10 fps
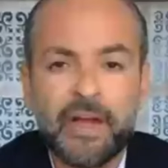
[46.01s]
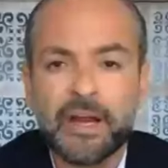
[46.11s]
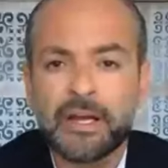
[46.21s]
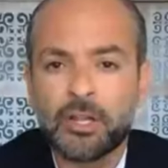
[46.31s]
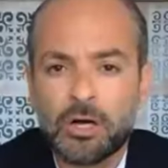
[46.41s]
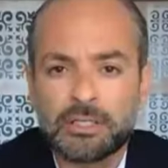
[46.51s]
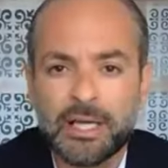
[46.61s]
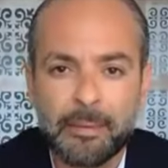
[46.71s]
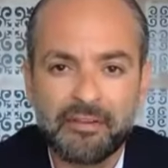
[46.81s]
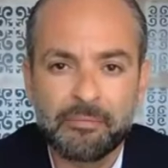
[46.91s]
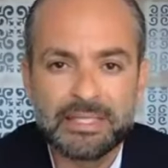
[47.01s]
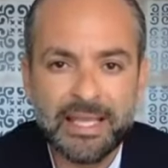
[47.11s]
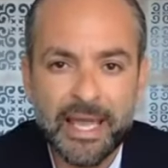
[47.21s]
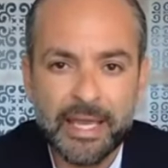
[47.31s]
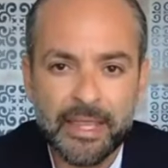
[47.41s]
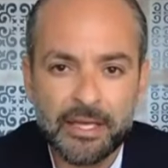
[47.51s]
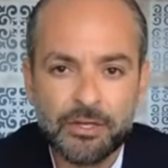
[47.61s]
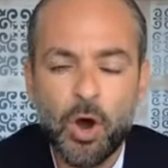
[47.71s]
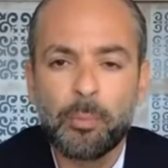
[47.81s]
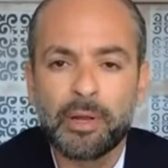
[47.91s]
a very long time have been saying that
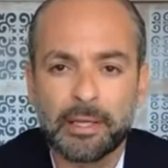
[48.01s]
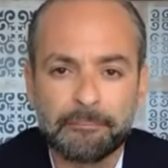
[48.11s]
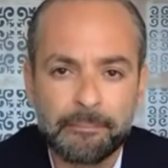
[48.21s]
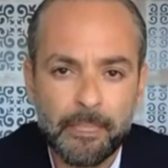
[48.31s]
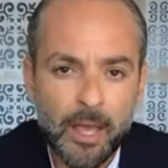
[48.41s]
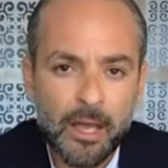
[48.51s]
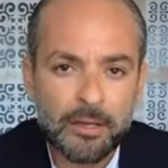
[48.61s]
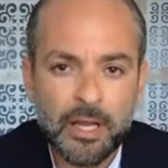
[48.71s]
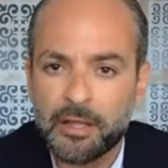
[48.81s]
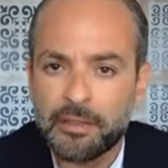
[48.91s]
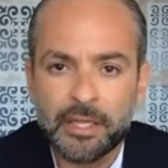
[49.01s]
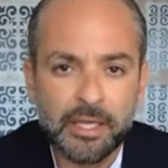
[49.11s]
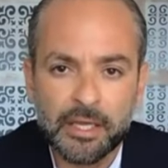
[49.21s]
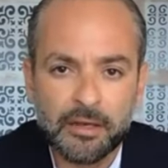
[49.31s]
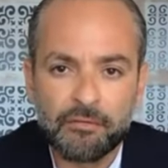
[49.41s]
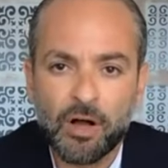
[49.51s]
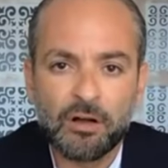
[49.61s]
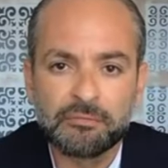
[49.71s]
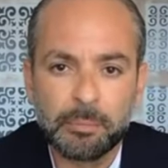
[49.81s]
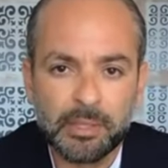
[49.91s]
nobody, none of the
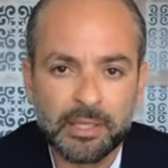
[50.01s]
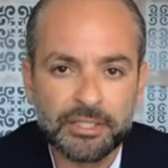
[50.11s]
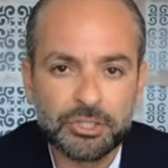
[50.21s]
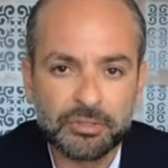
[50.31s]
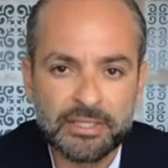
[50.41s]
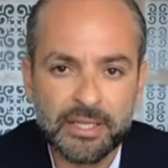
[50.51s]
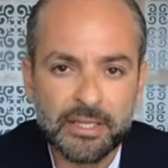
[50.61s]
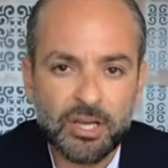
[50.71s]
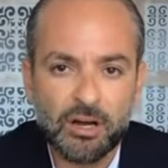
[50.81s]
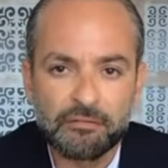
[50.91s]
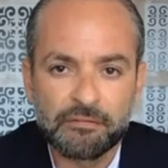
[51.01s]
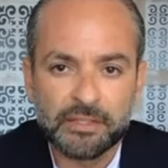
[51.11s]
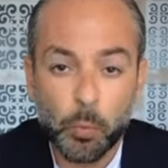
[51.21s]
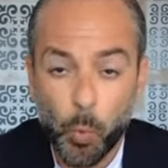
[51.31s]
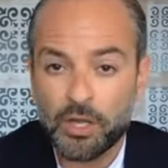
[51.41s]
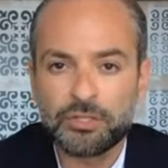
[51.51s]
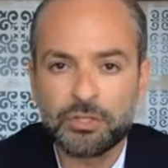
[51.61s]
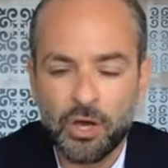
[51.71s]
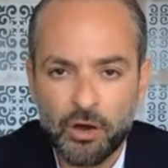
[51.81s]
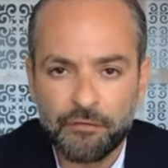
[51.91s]
involved belligerents in this conflict
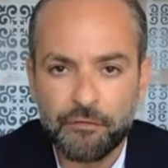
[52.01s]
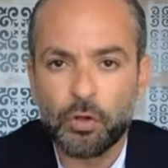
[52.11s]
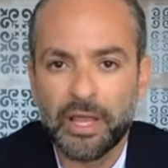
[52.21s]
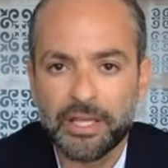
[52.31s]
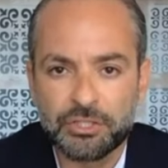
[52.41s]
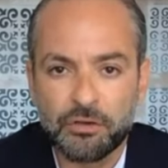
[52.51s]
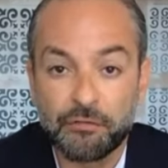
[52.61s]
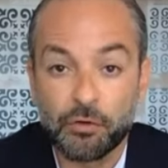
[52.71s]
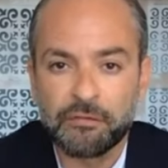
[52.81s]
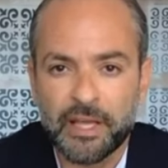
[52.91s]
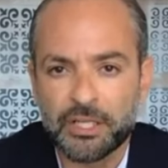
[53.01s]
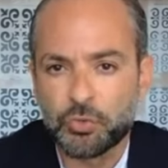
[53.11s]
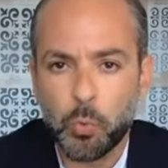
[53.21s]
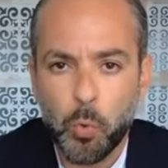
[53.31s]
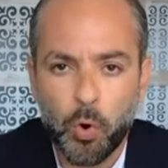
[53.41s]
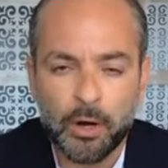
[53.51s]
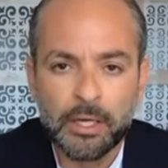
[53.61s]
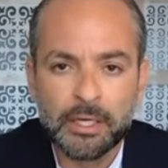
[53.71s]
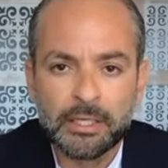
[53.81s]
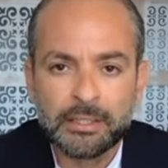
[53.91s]
wants a full-fledged
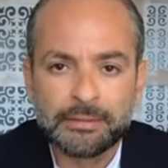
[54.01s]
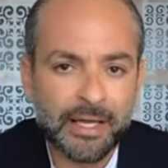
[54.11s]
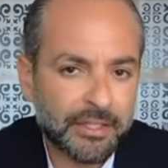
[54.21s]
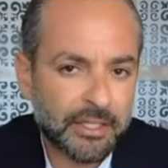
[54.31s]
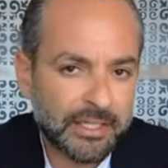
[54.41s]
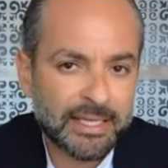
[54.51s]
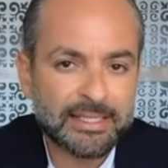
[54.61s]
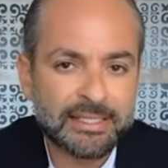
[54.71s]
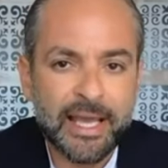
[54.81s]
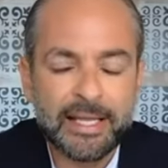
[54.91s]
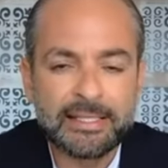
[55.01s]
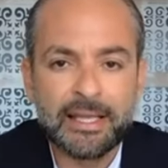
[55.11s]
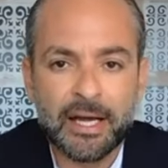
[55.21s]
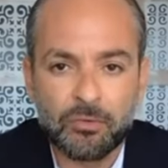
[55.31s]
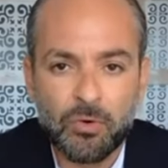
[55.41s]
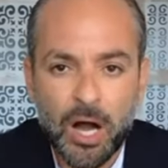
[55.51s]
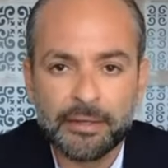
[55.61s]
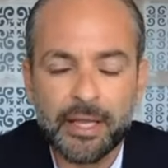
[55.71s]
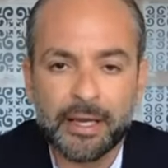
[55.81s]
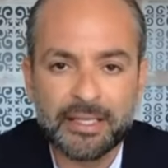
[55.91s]
war. Not the United States, not
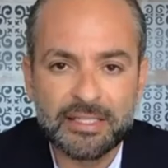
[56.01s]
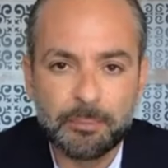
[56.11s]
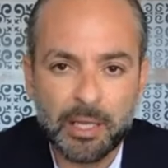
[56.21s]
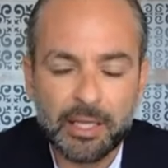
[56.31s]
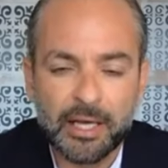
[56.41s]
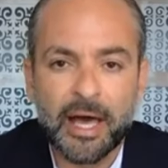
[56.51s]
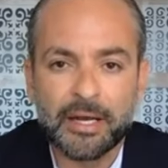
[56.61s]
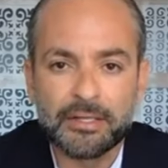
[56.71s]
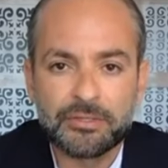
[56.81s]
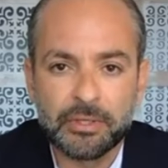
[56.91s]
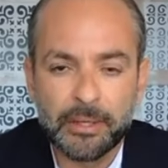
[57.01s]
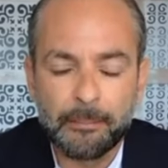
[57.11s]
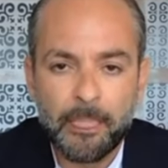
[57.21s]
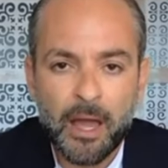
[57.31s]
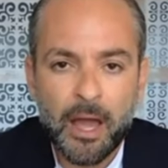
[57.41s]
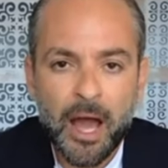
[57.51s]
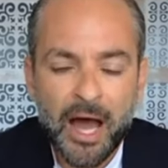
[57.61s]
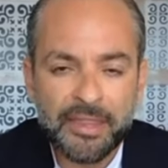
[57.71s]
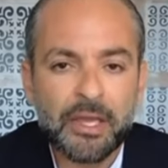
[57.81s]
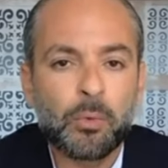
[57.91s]
Iran, not Hezbollah, not Israel.
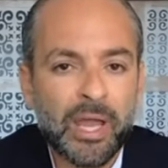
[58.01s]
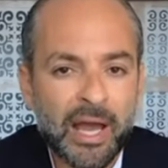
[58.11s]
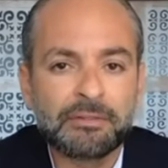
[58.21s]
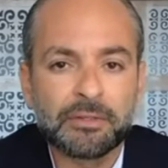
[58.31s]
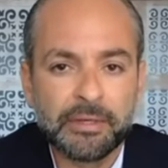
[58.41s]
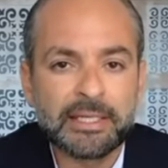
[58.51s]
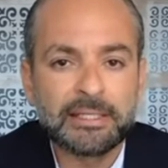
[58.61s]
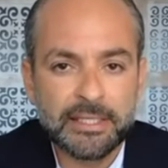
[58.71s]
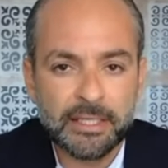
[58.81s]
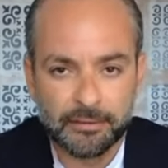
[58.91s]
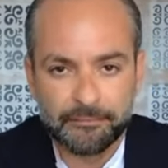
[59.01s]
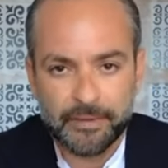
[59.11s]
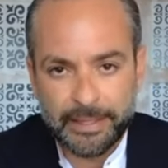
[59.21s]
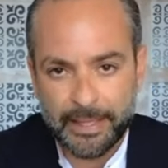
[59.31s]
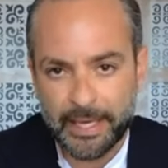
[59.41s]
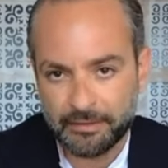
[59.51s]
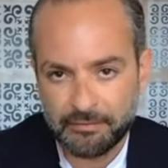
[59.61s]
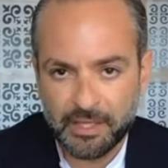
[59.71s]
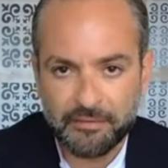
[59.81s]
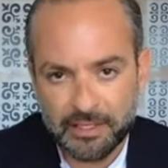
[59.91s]
I think we have to reconsider in light
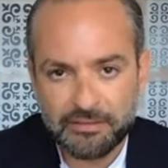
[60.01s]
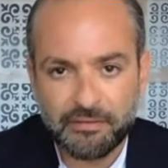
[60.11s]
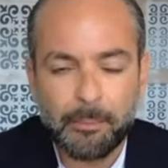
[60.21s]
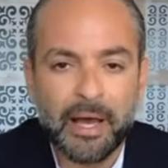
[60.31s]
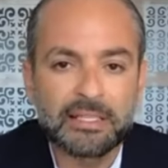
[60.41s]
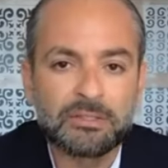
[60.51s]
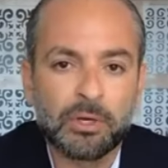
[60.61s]
of the events of the past